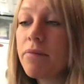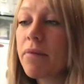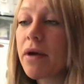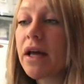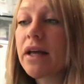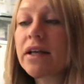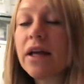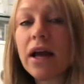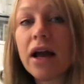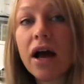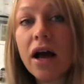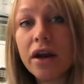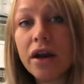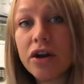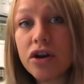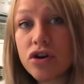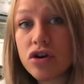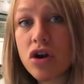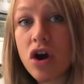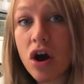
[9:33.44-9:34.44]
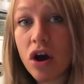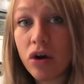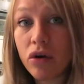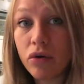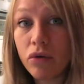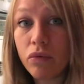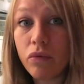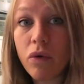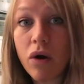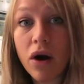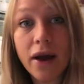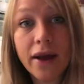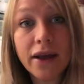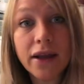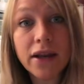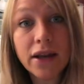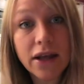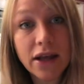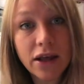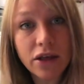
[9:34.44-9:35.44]
because I kind of know what I
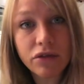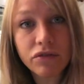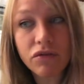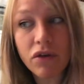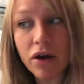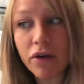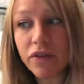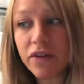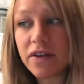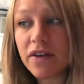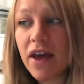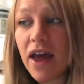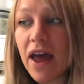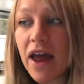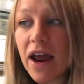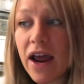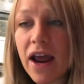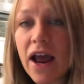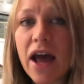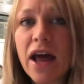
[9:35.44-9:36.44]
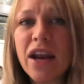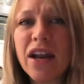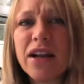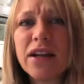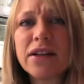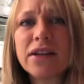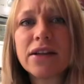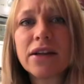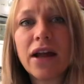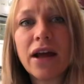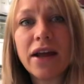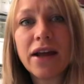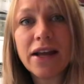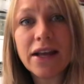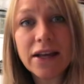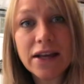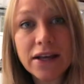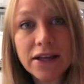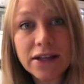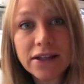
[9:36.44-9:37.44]
can eat throughout the day, and it's like
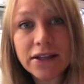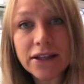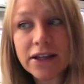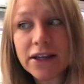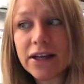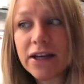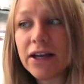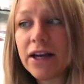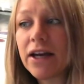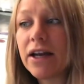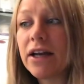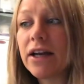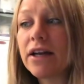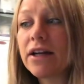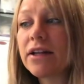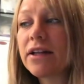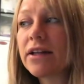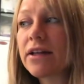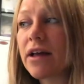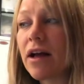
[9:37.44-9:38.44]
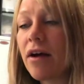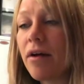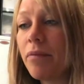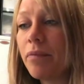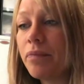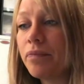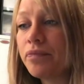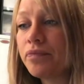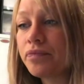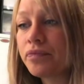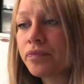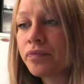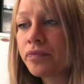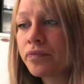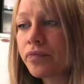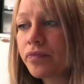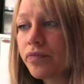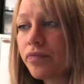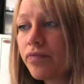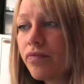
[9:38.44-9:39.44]
easy and it's
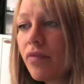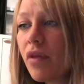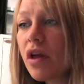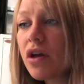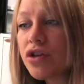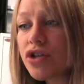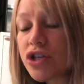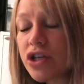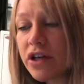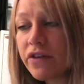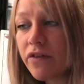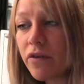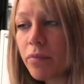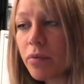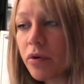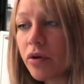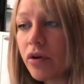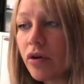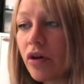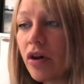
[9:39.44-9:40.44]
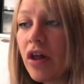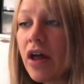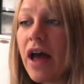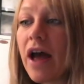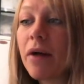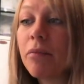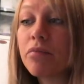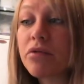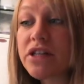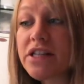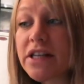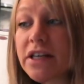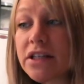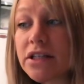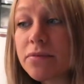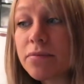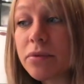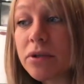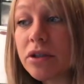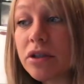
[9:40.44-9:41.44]
achievable and
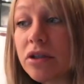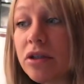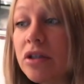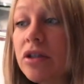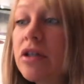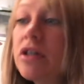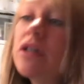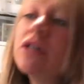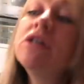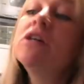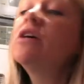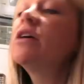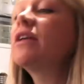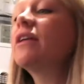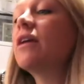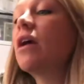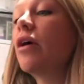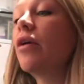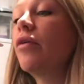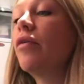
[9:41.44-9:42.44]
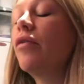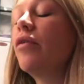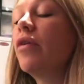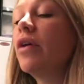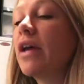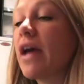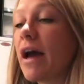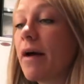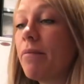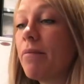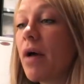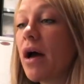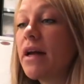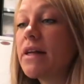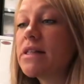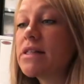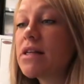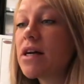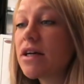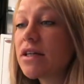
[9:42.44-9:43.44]
predictable. So yeah, I
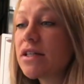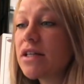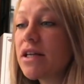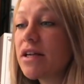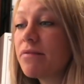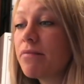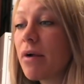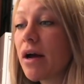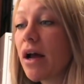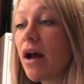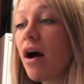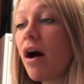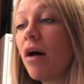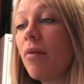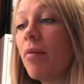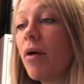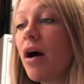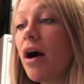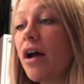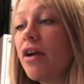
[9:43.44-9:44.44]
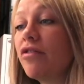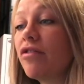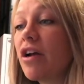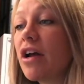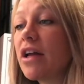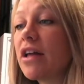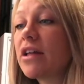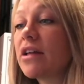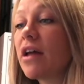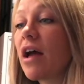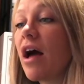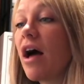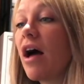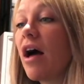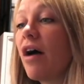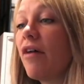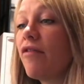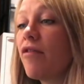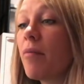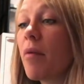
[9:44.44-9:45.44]
deducted my carbohydrates
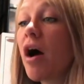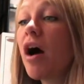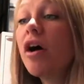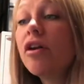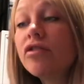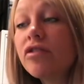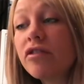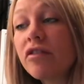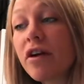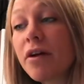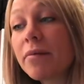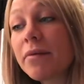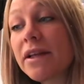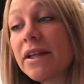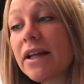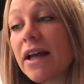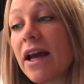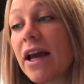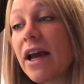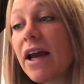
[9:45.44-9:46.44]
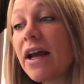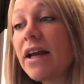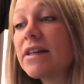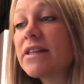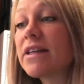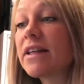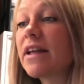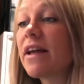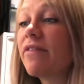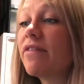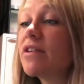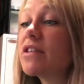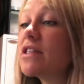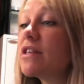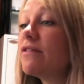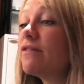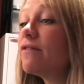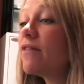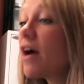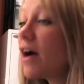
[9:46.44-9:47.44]
from 100 grams a day to
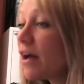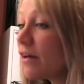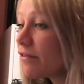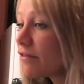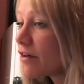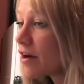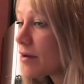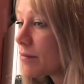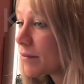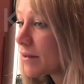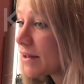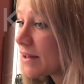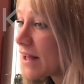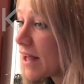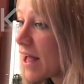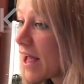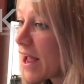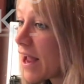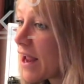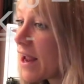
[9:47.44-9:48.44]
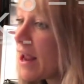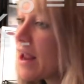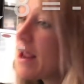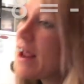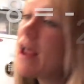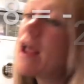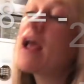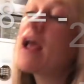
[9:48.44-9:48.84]
75 grams a day,